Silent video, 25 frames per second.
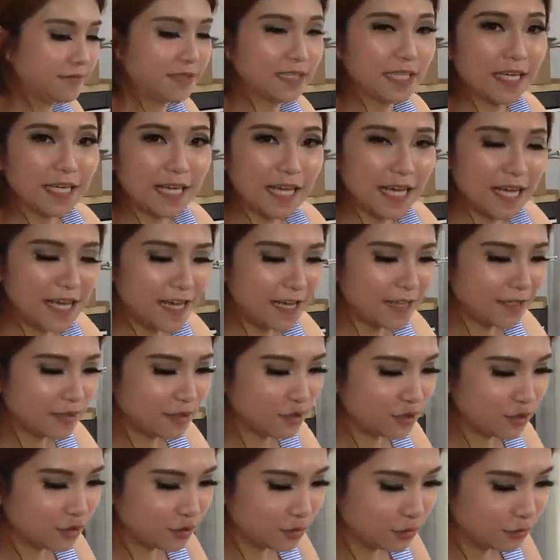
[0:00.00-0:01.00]

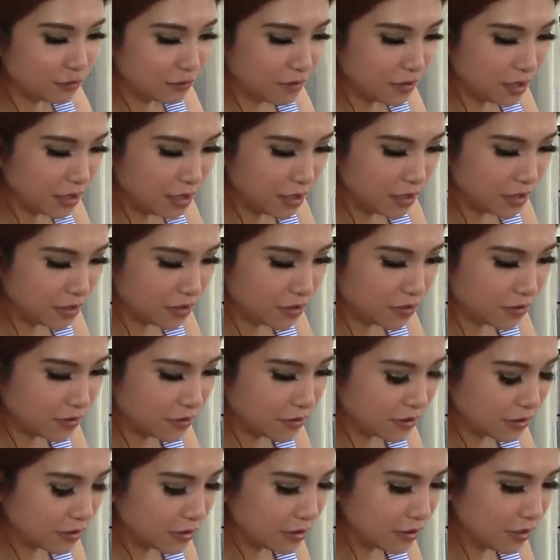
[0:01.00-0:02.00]
Ta-da! So here's
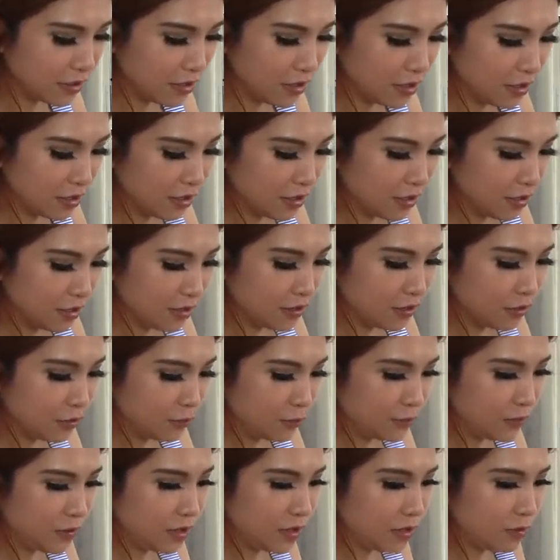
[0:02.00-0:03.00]
the
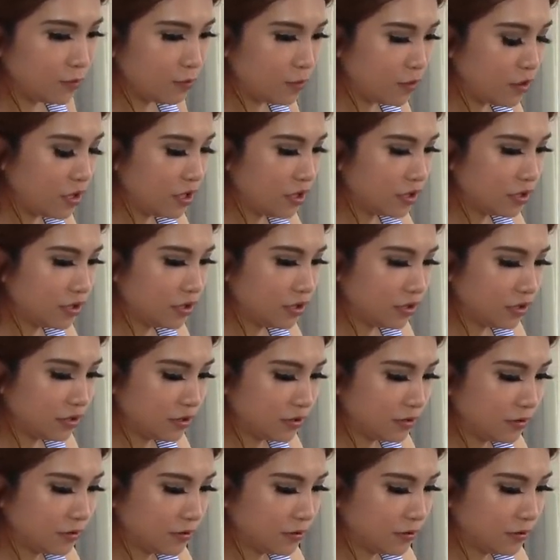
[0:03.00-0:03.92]
Nubia watch.